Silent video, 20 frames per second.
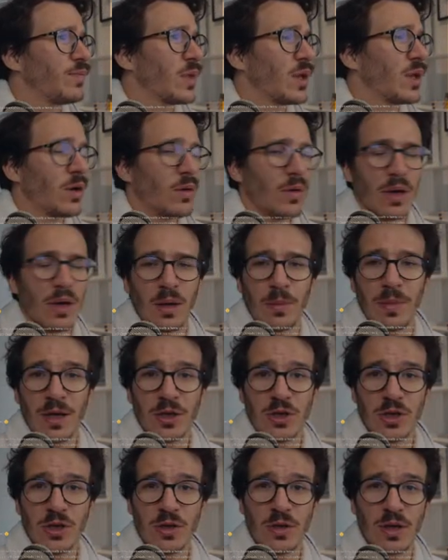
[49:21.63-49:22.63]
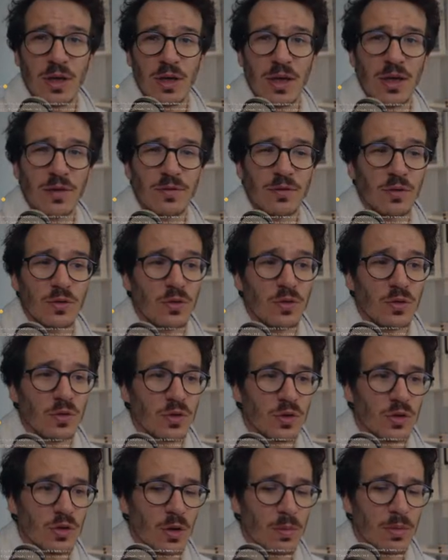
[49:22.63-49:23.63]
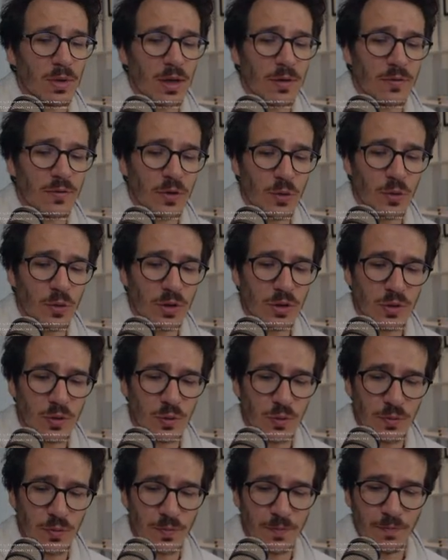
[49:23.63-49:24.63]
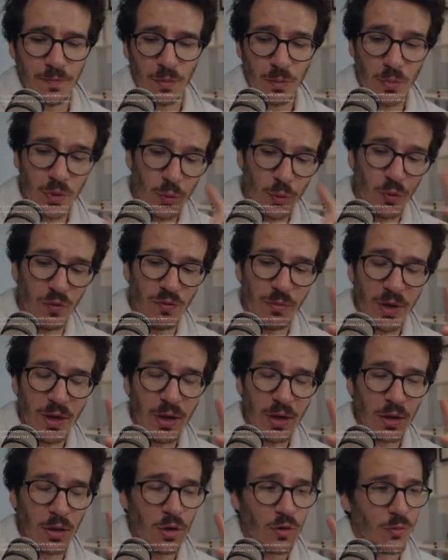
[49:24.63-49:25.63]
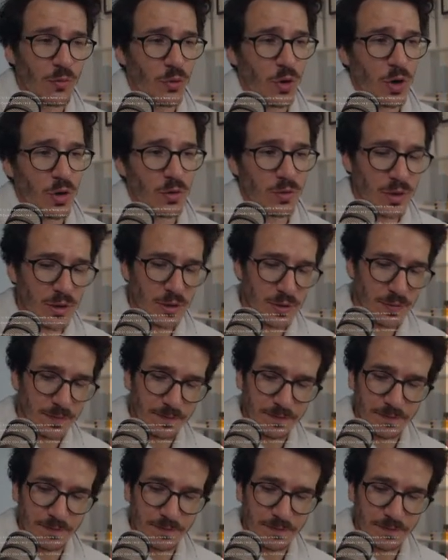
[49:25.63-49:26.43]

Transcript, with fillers: Oh, and I'm actually gonna have to stop live coding soon. But we've made a lot of progress.